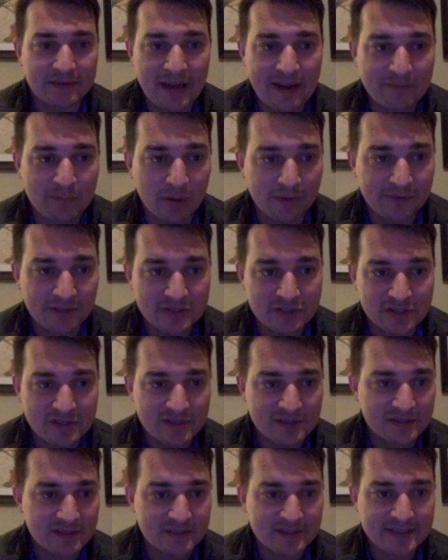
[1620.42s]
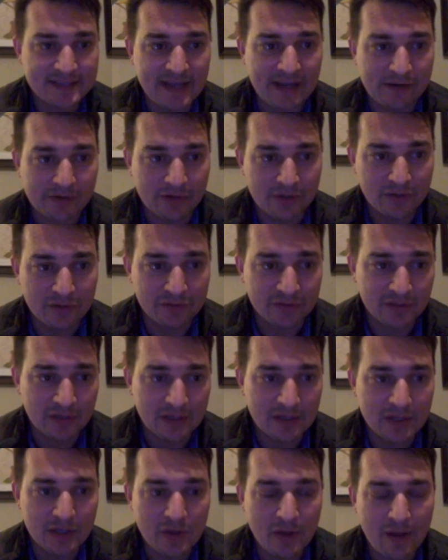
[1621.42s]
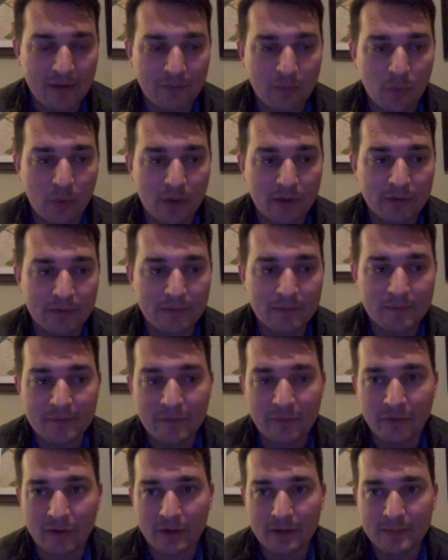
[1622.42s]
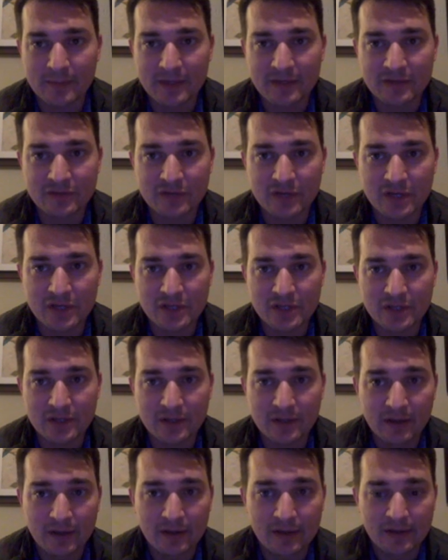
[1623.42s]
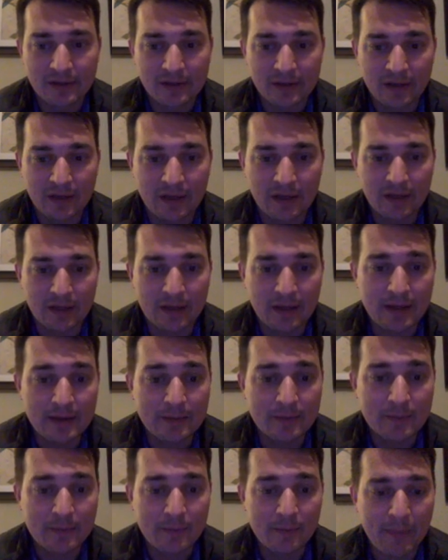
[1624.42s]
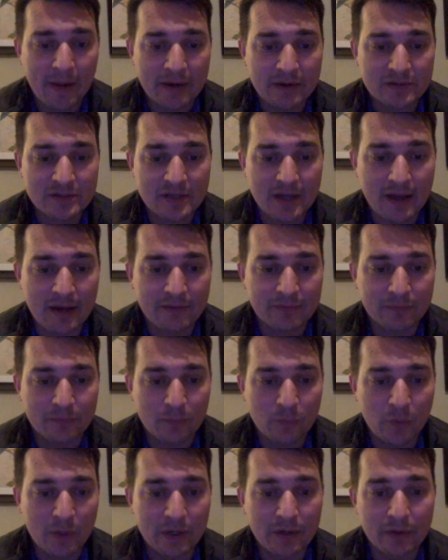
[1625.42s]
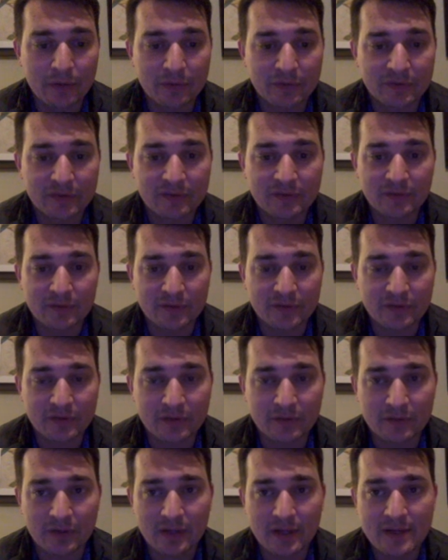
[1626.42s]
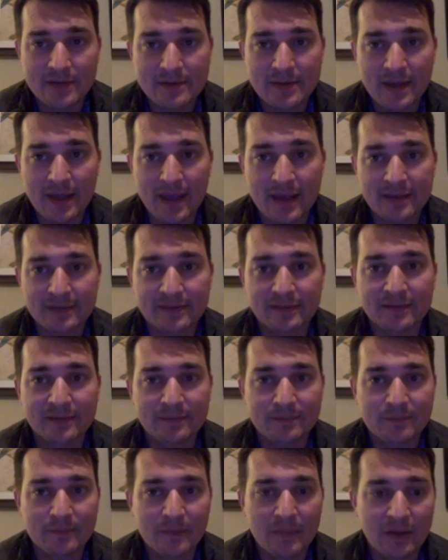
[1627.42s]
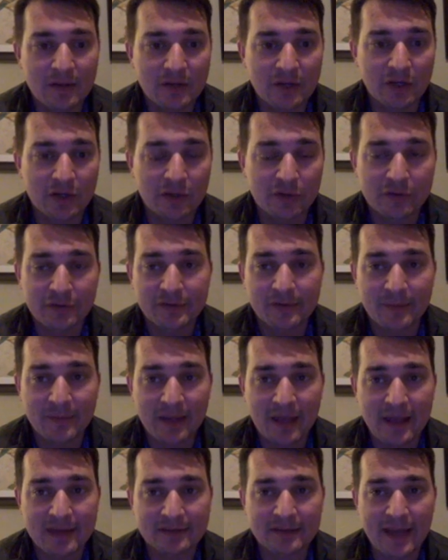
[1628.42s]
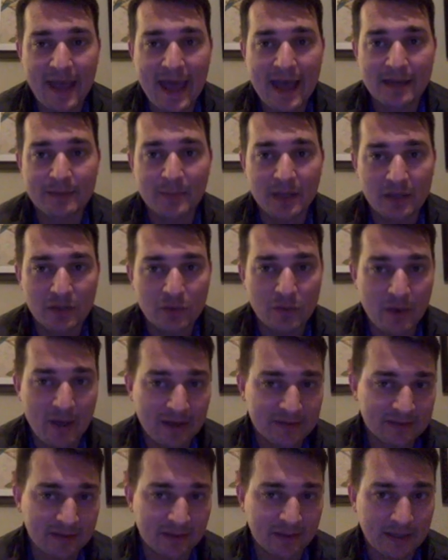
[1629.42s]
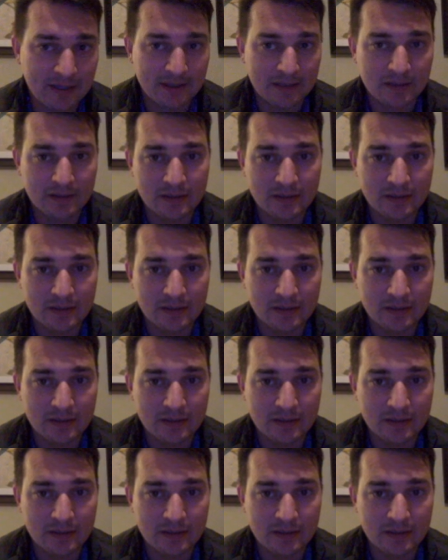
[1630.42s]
have privileges, it's just a standard user, and then you have one for administration. And in Microsoft, Windows, or server case, you need to do something as an admin. You escalate